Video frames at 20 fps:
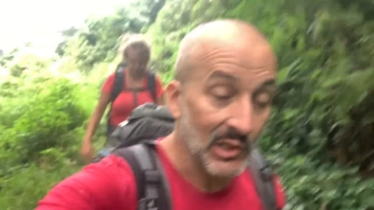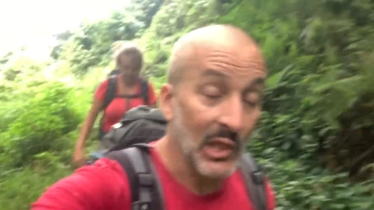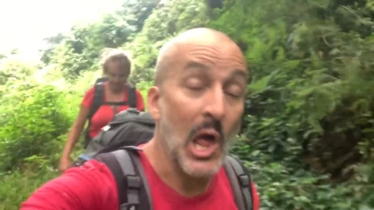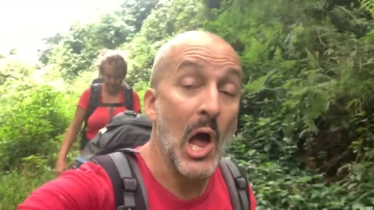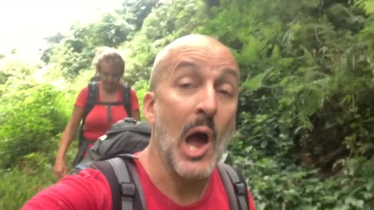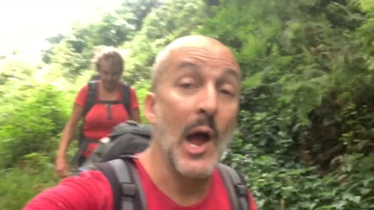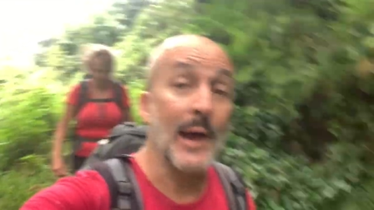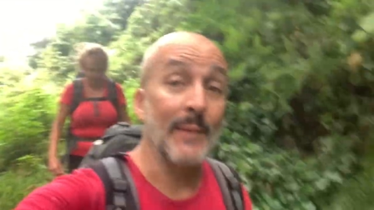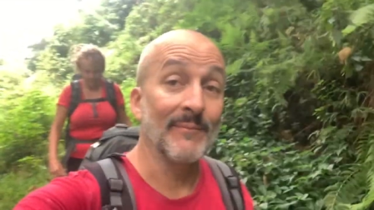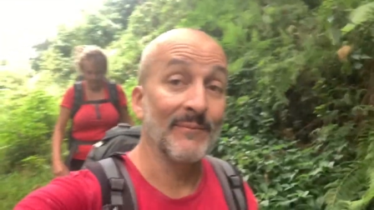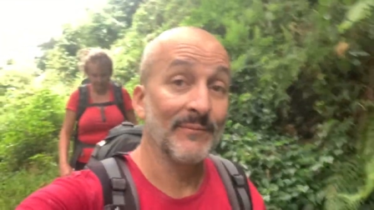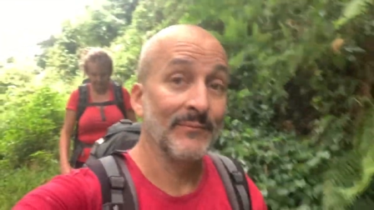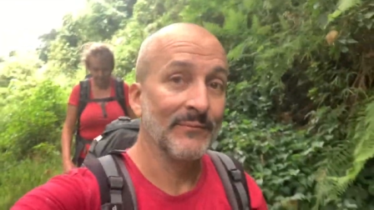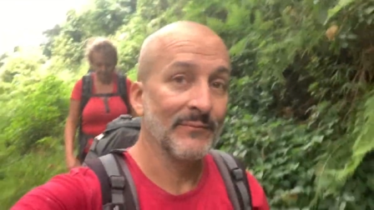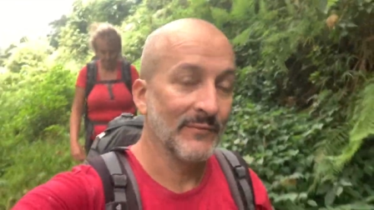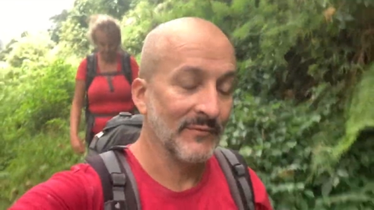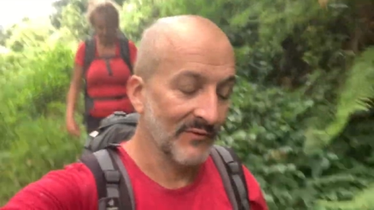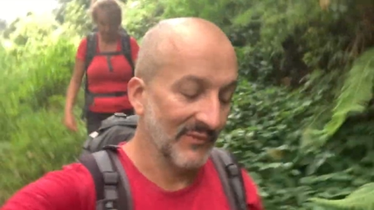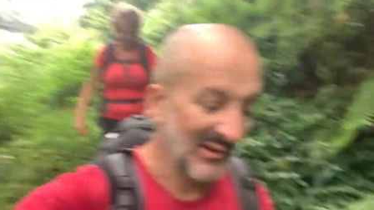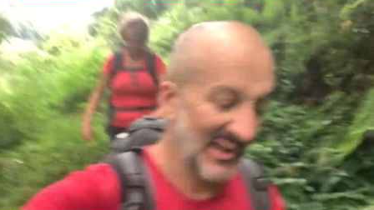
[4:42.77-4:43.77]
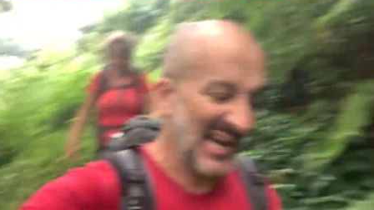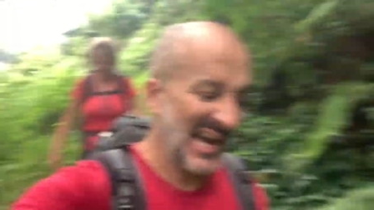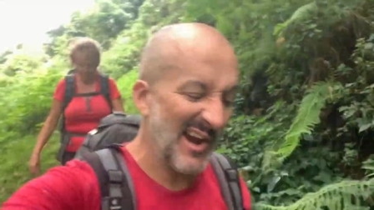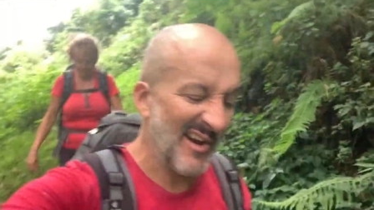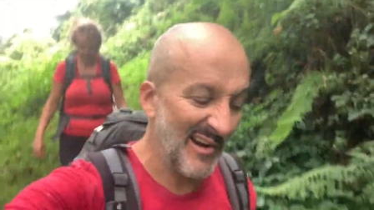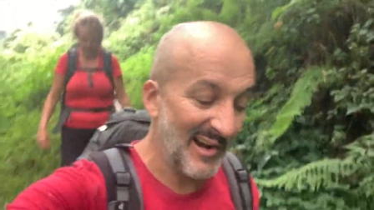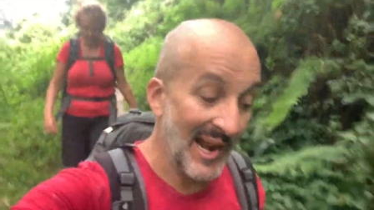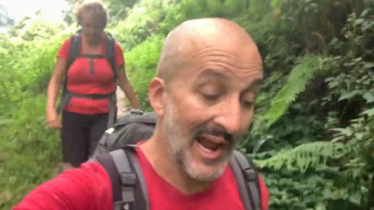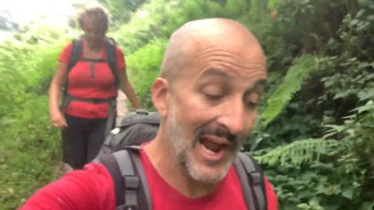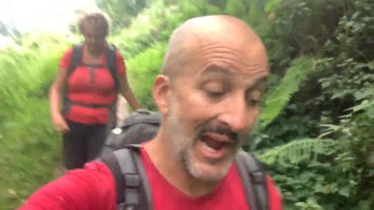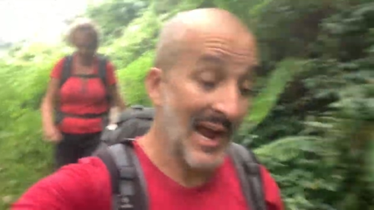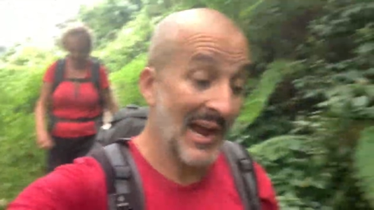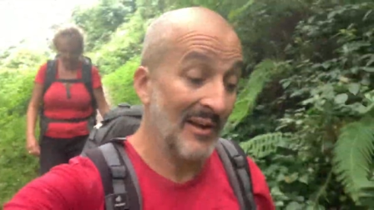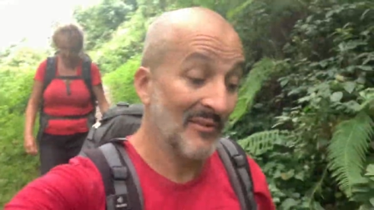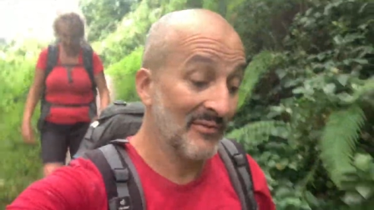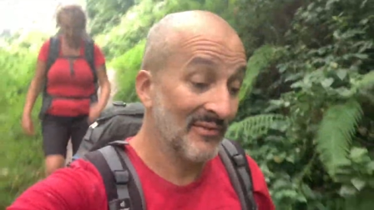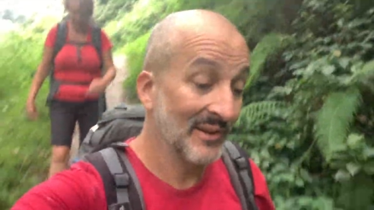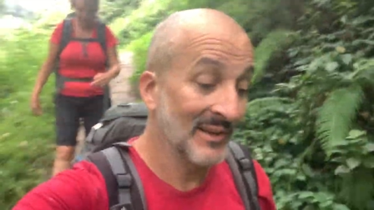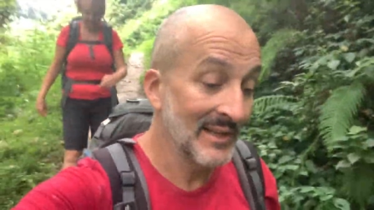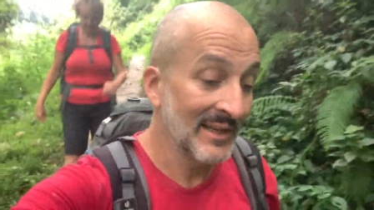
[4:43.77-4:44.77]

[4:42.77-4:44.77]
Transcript: climb for an hour and a half.